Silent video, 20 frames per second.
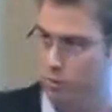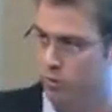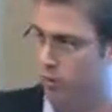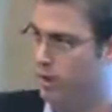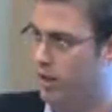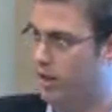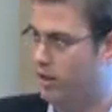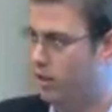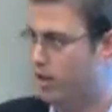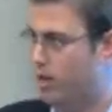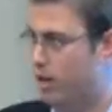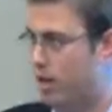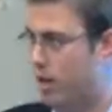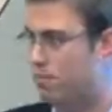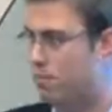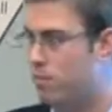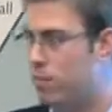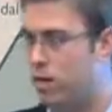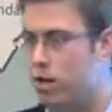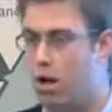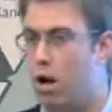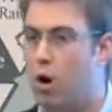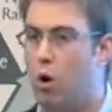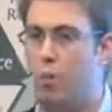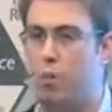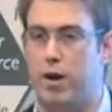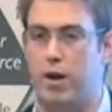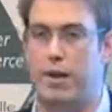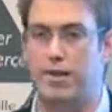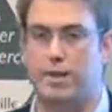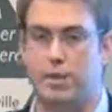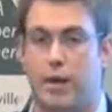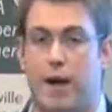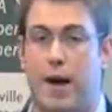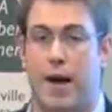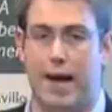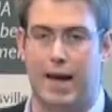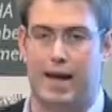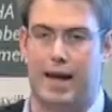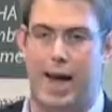a relationship. We need
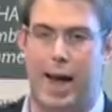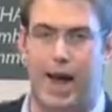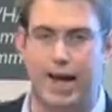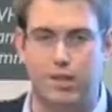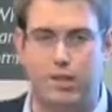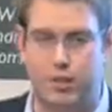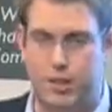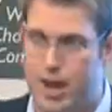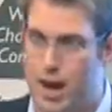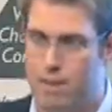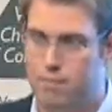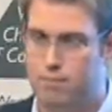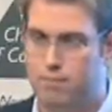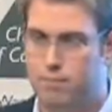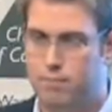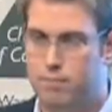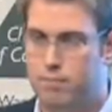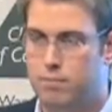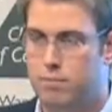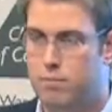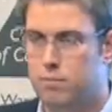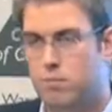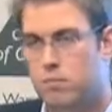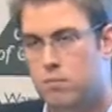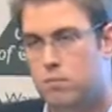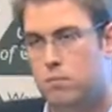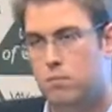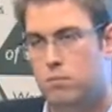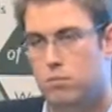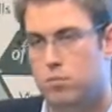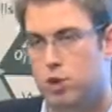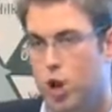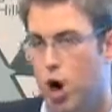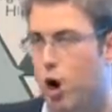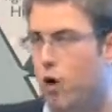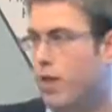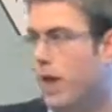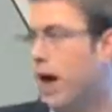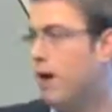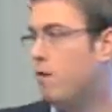to engage them,
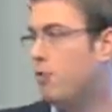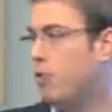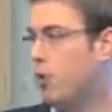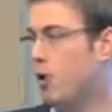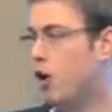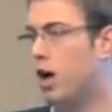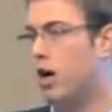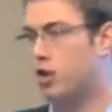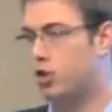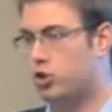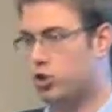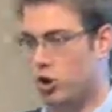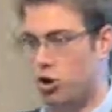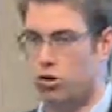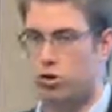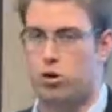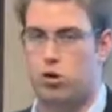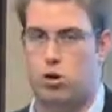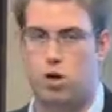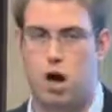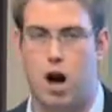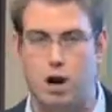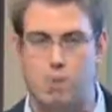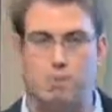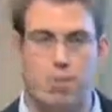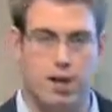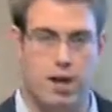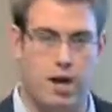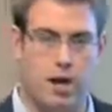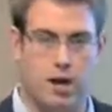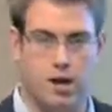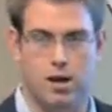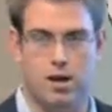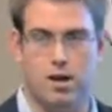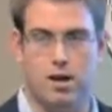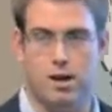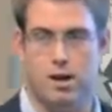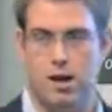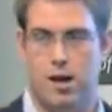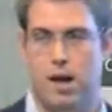know that we're a social company,
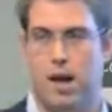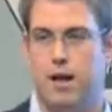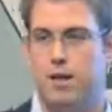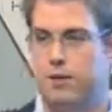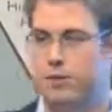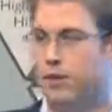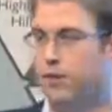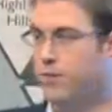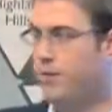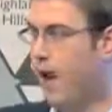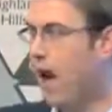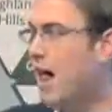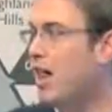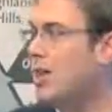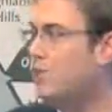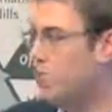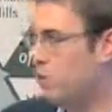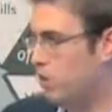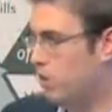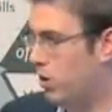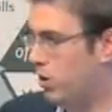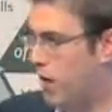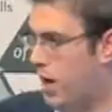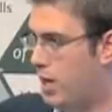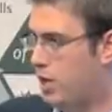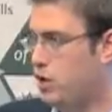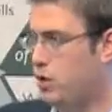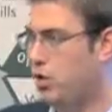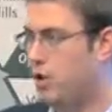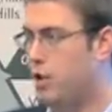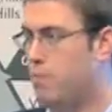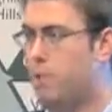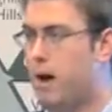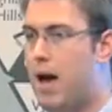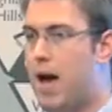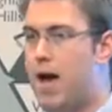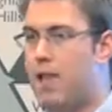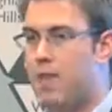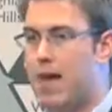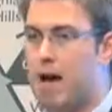develop the relationship,
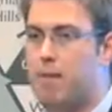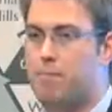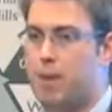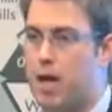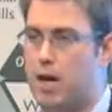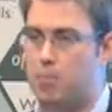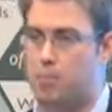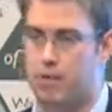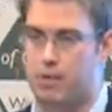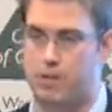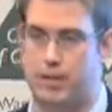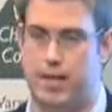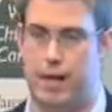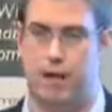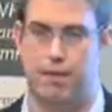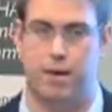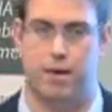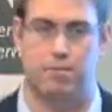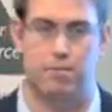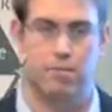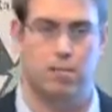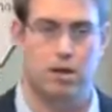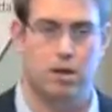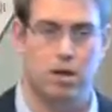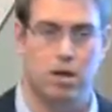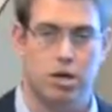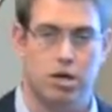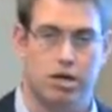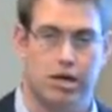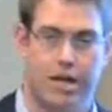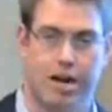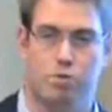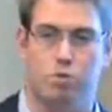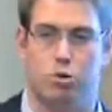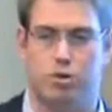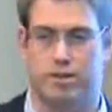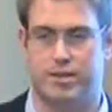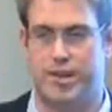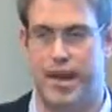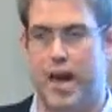and then be able to sell them. You get
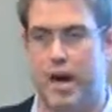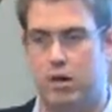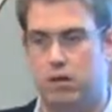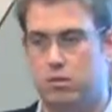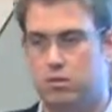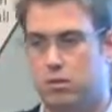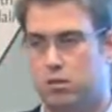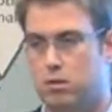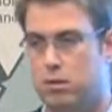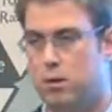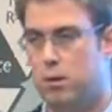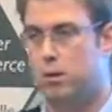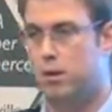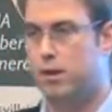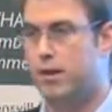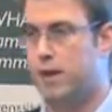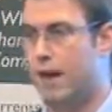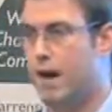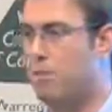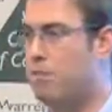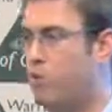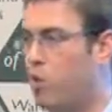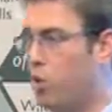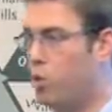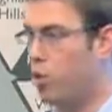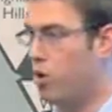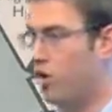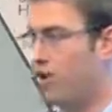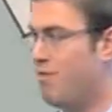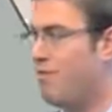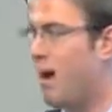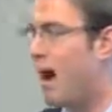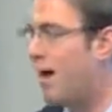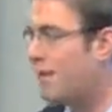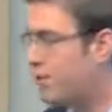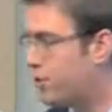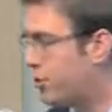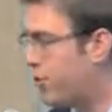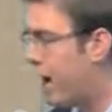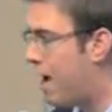more sales, you get more word of
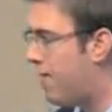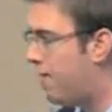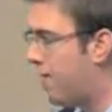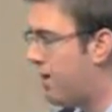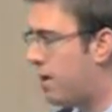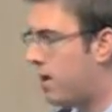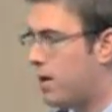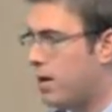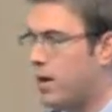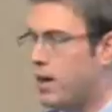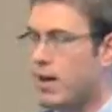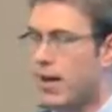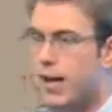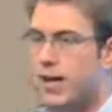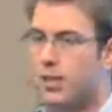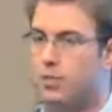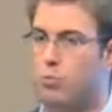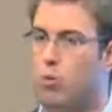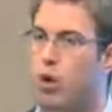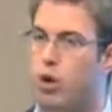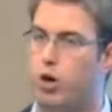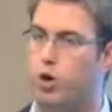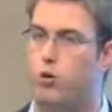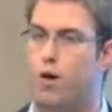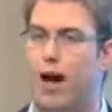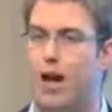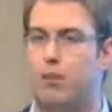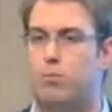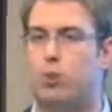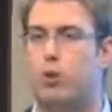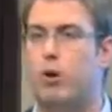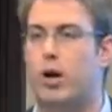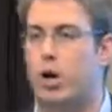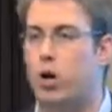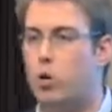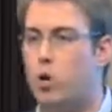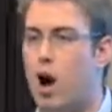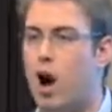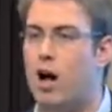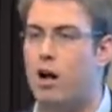mouth traffic, it's more credible
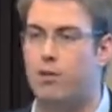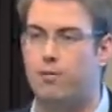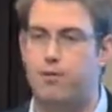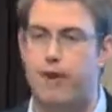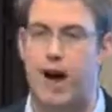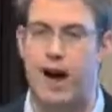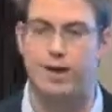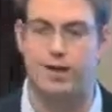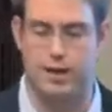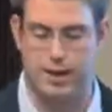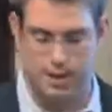and qualified